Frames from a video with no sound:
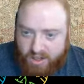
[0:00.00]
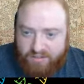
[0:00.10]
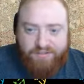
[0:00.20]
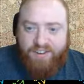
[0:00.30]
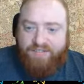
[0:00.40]

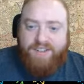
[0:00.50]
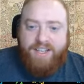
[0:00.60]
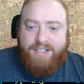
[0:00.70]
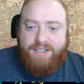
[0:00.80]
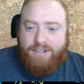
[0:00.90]

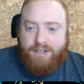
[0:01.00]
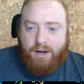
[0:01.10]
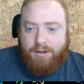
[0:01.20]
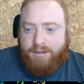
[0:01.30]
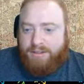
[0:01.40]
50
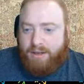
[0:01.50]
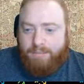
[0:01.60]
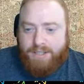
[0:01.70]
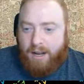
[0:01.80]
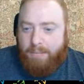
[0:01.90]
or
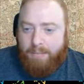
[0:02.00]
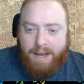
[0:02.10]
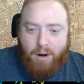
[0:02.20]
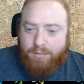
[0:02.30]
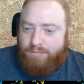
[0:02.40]
sometime
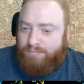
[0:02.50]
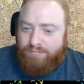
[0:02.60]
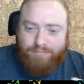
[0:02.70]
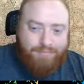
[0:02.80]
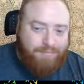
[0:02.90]
about,
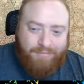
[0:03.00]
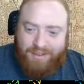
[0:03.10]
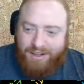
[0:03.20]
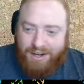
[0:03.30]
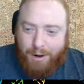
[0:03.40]

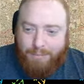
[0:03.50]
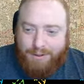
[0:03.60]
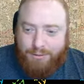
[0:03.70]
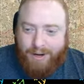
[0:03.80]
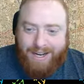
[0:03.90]
you know,
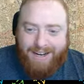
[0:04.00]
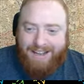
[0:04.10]
between